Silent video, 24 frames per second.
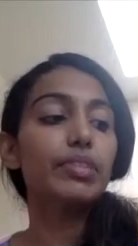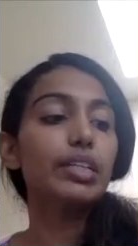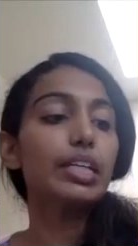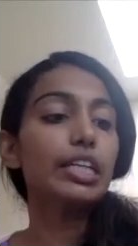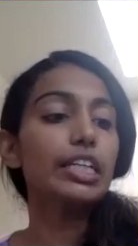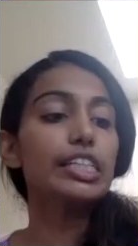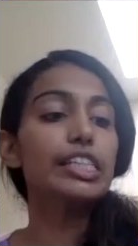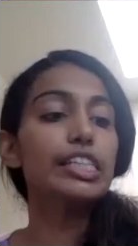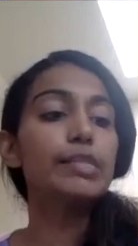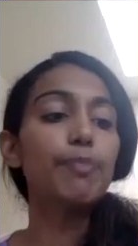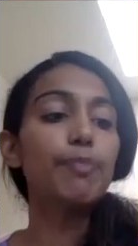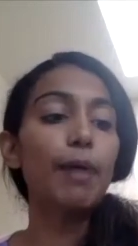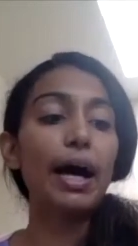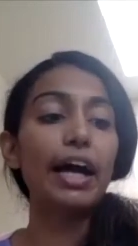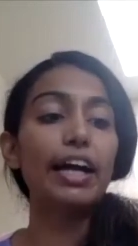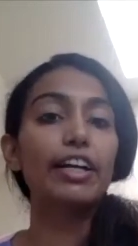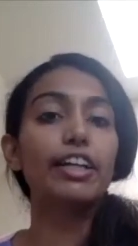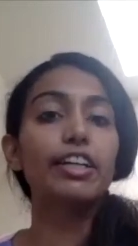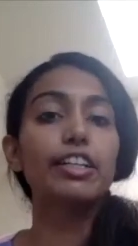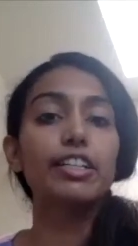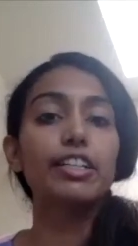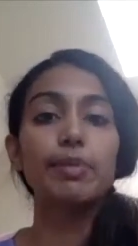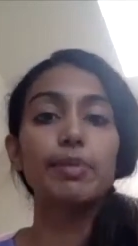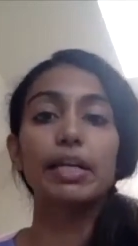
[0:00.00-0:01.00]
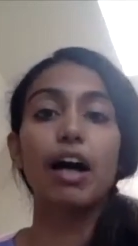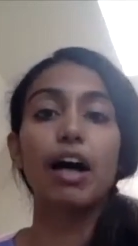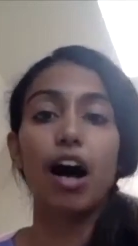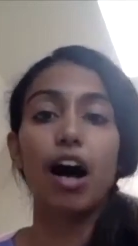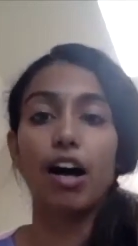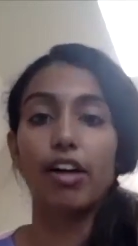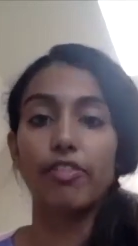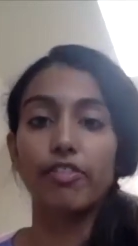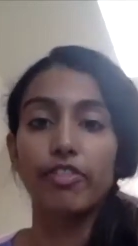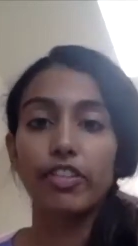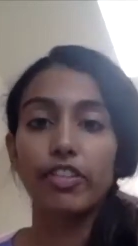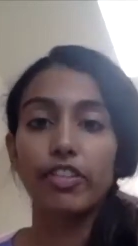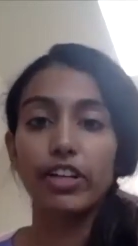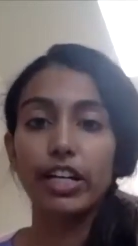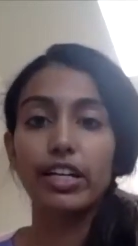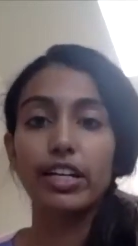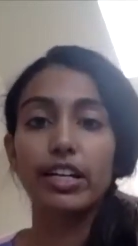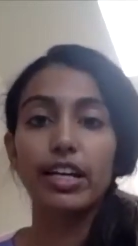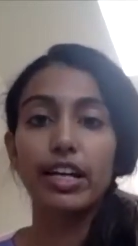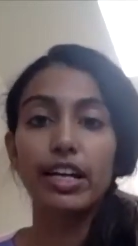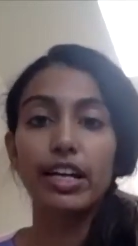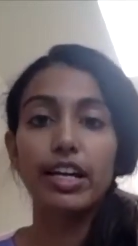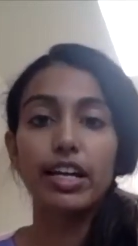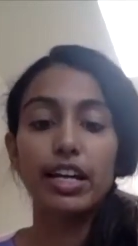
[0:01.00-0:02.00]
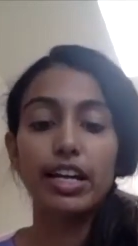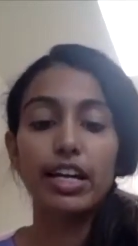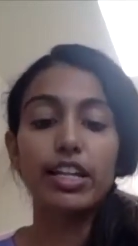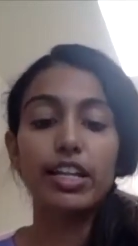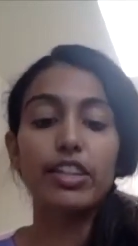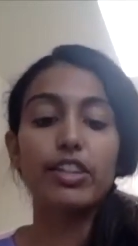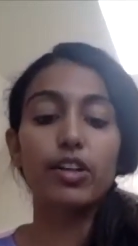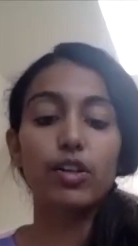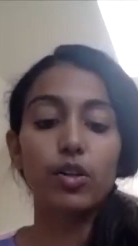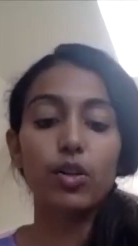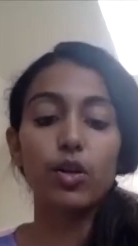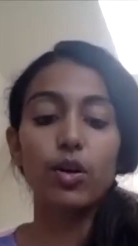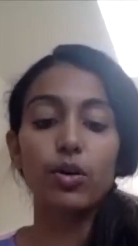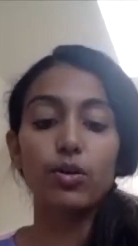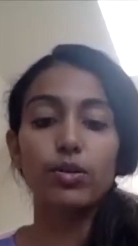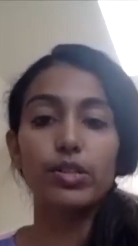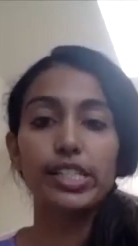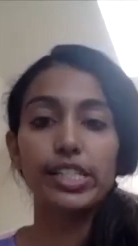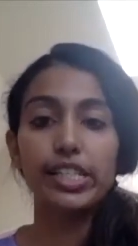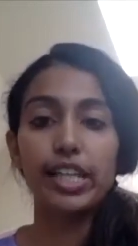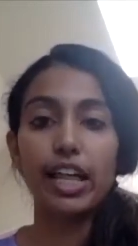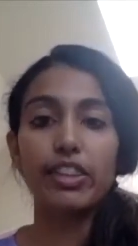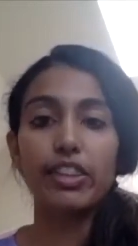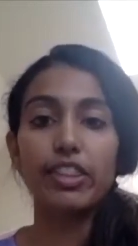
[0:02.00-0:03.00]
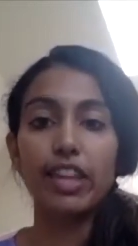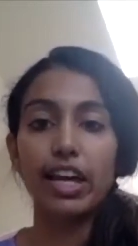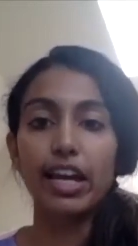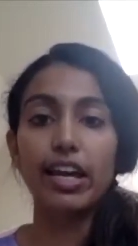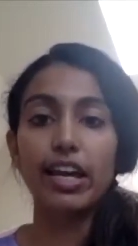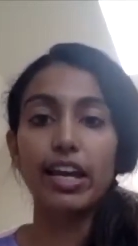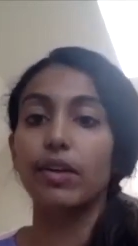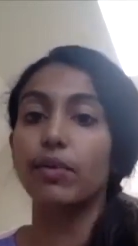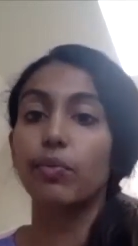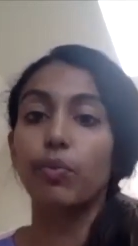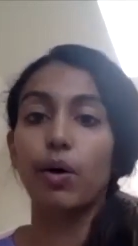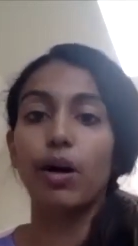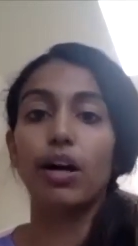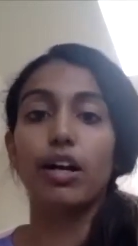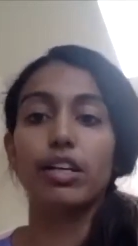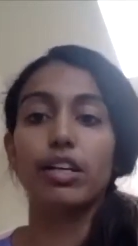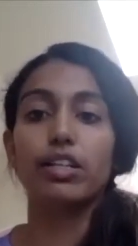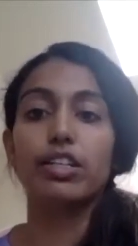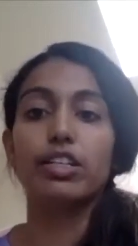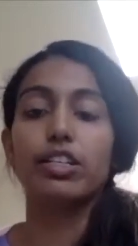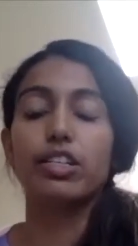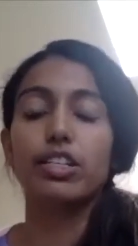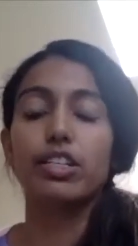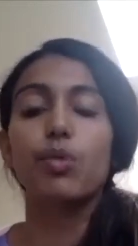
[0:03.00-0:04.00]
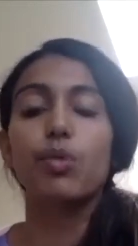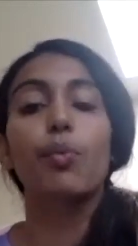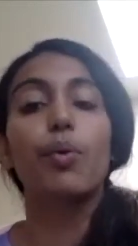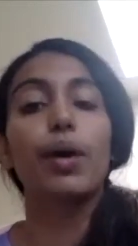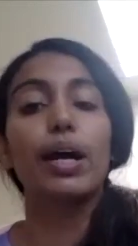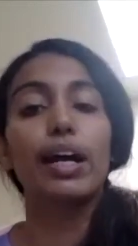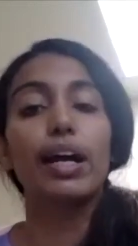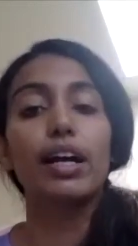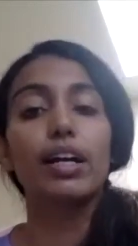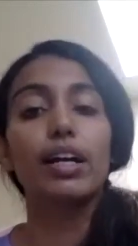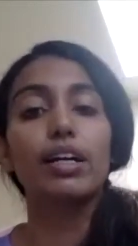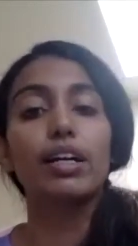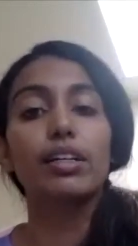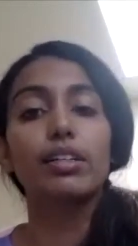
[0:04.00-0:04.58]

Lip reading: inspired to be confident in the clothes that they want to wear.